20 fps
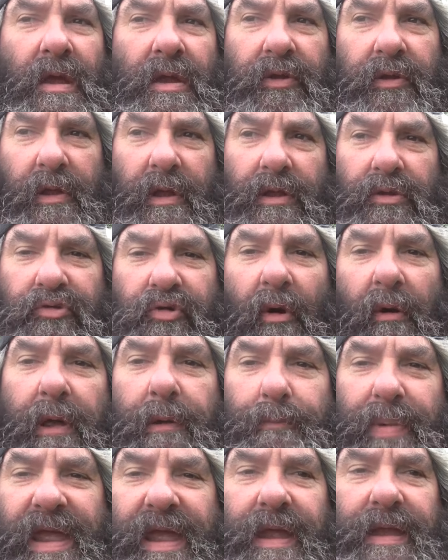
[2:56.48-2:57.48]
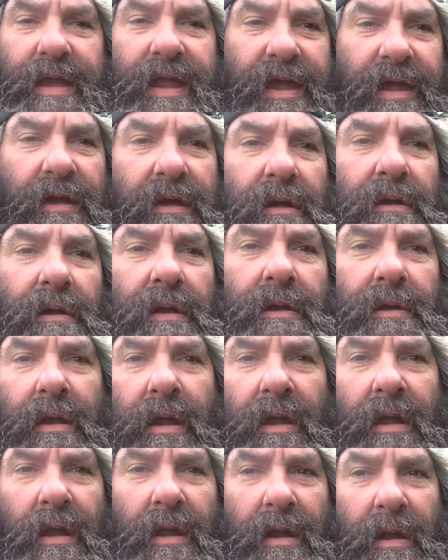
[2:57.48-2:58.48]
do you enjoy being here?
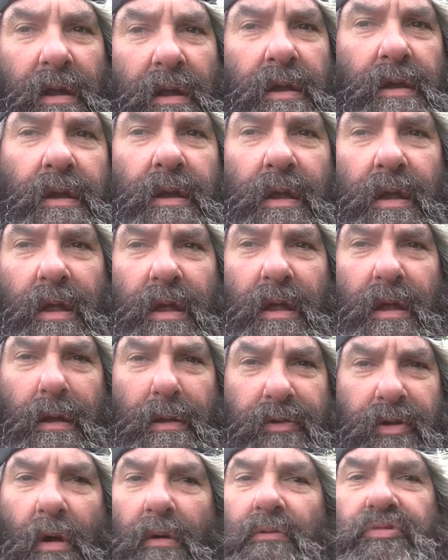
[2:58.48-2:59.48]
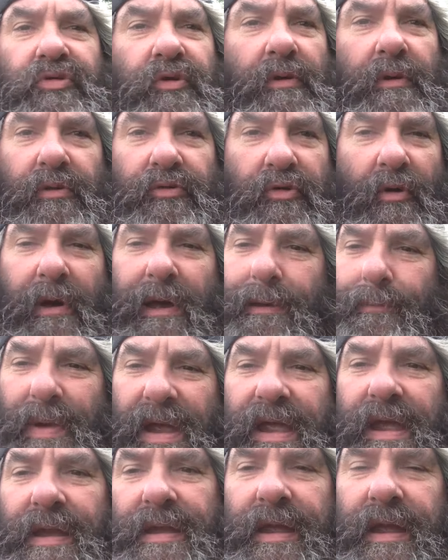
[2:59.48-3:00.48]
Yeah, don't you enjoy
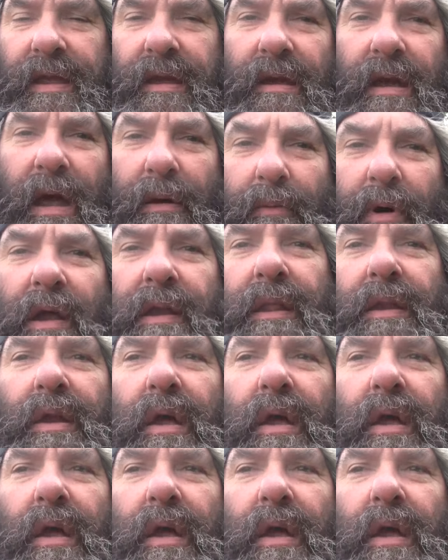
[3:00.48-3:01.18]
being here? I want to